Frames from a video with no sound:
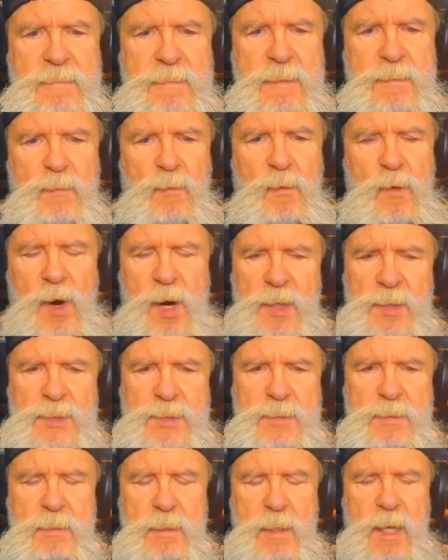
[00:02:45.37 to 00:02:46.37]

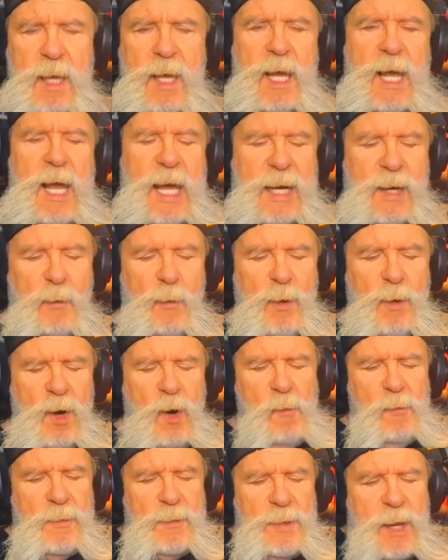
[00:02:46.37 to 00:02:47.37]
once, and I went
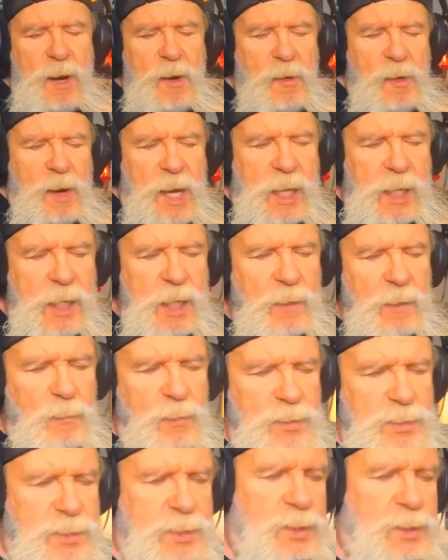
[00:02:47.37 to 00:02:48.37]
over there, and it
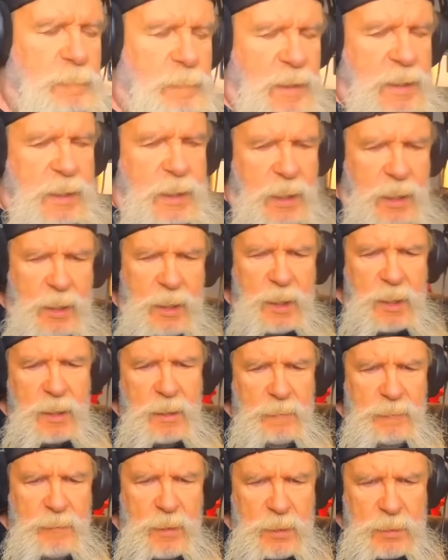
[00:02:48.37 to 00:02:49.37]
was the beginning
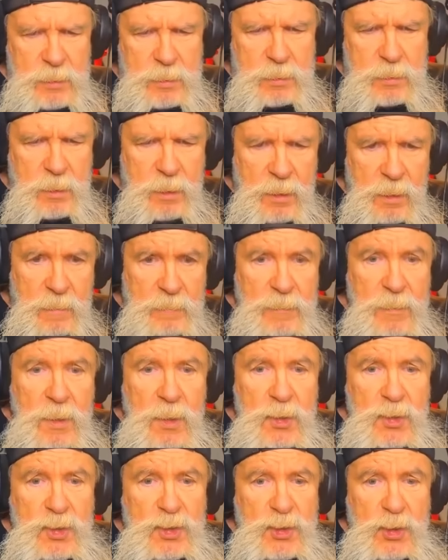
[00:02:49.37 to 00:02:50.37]
of this
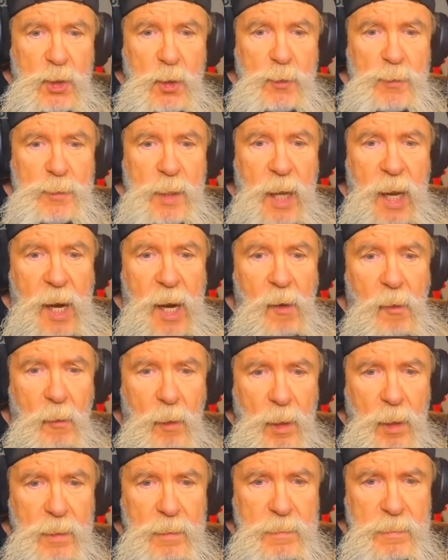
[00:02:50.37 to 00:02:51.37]
shoot
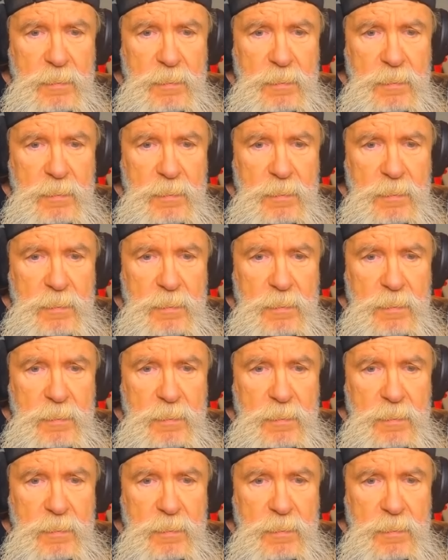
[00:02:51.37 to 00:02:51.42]
era.